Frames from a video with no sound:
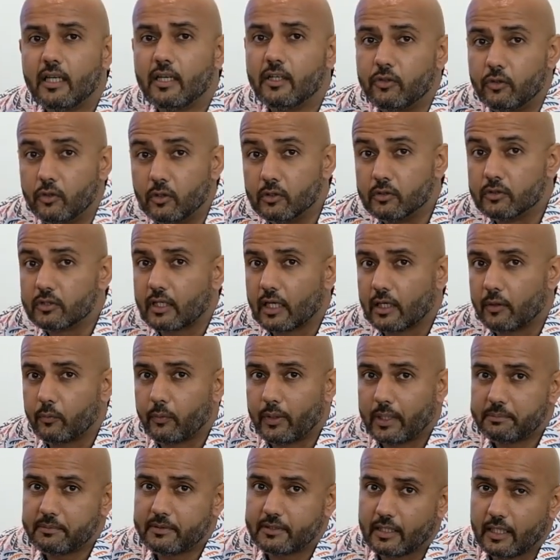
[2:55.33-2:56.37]
used car
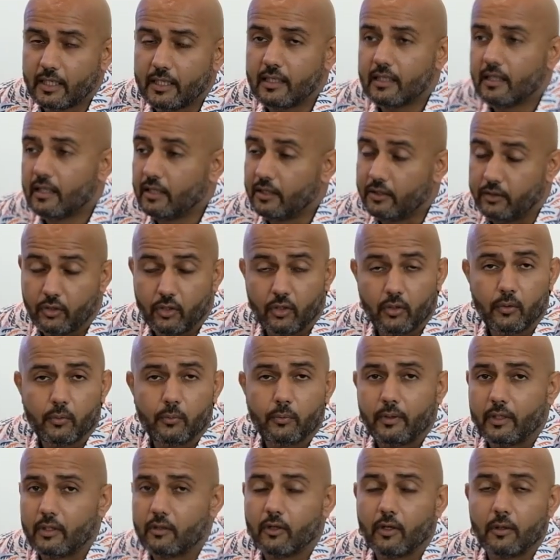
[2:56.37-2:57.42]
website. No,
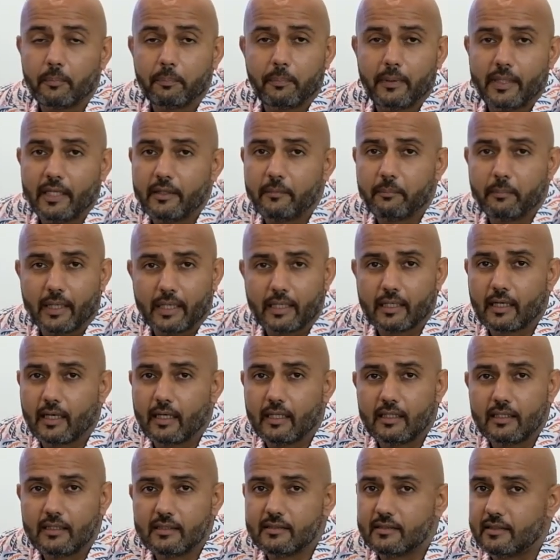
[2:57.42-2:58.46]
we are not paid by
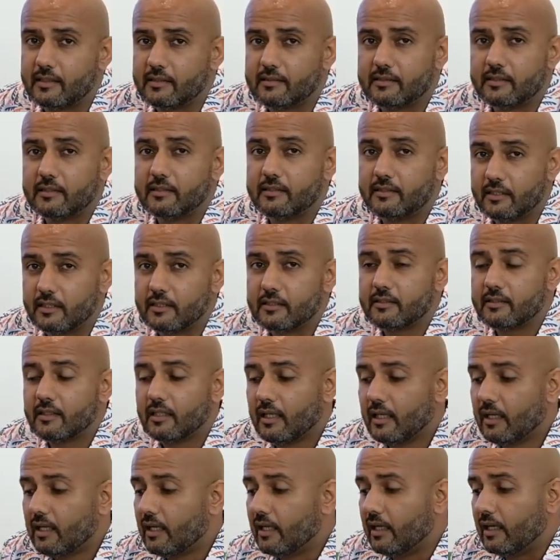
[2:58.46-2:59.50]
Carlist. This is just
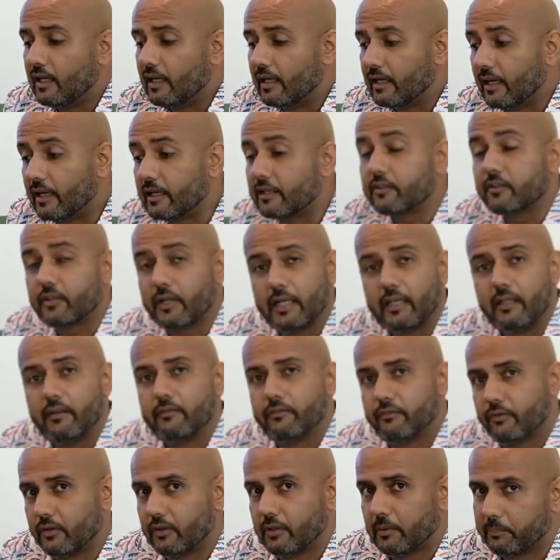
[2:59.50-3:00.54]
a credit
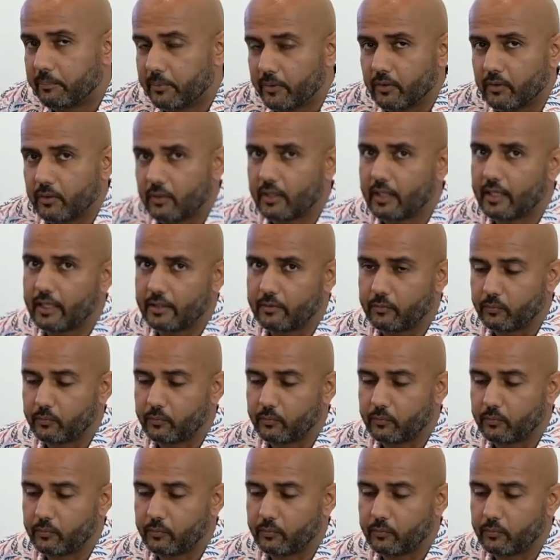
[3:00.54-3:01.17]
for their pure hard